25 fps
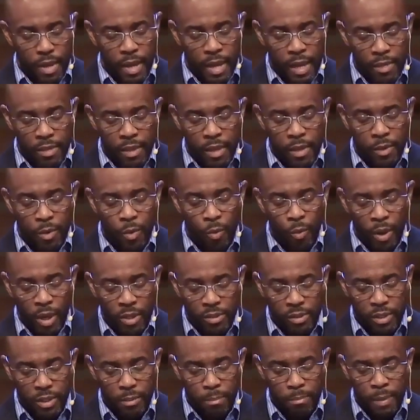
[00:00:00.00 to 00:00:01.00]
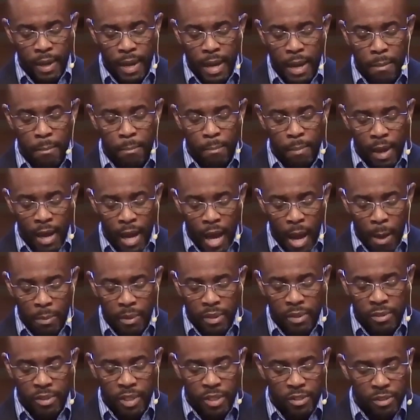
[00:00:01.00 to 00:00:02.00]
and then arrested by a mob
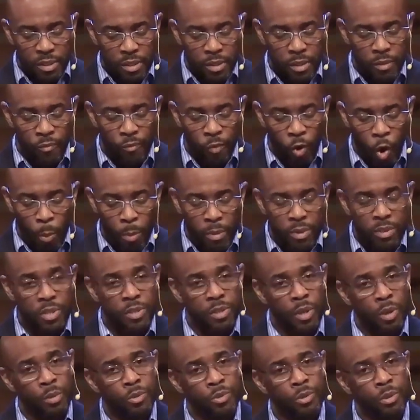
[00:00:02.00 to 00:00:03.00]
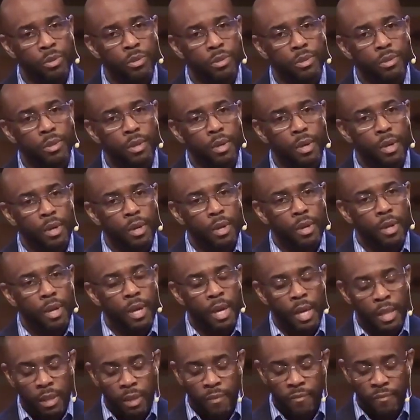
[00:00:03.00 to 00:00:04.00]
consisting of Roman soldiers
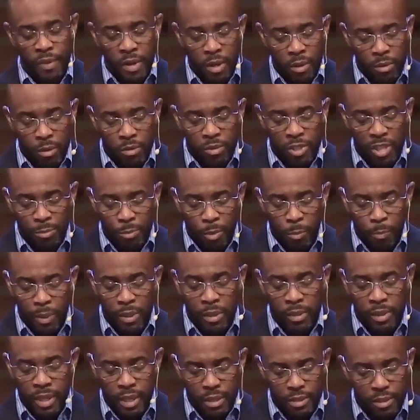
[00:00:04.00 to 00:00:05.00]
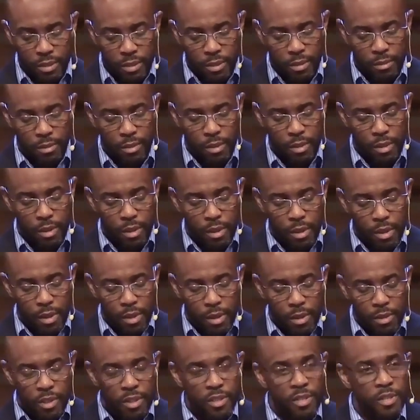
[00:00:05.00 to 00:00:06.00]
and Levitical temple police,
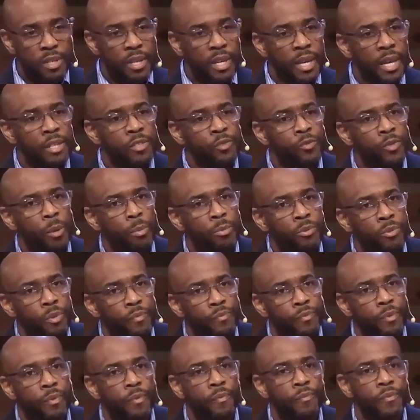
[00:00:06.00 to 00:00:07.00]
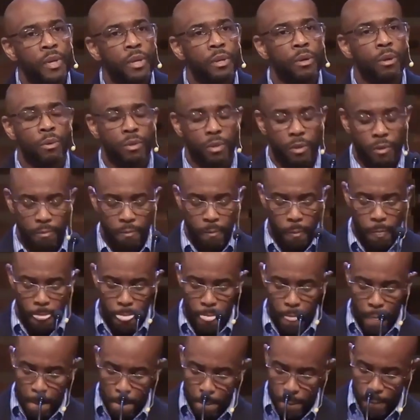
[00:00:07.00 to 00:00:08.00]
to seeing scripture fulfilled
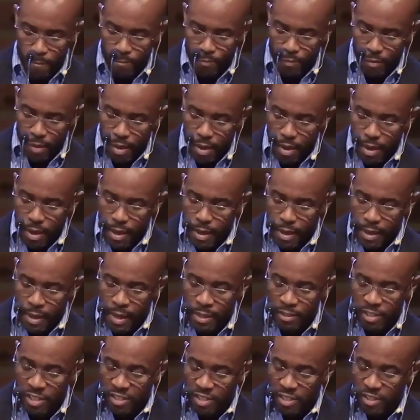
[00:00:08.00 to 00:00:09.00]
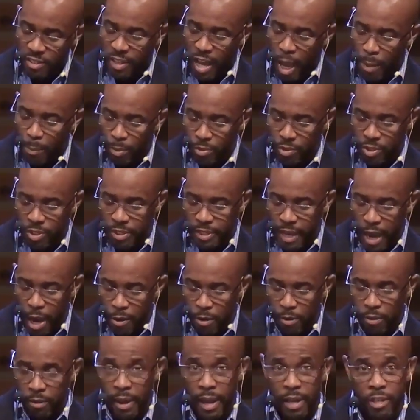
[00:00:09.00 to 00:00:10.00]
as his disciples
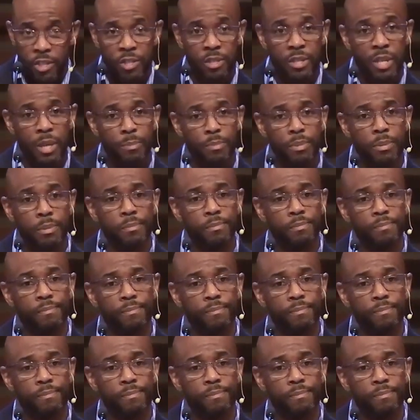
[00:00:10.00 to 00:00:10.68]
scattered like sheep.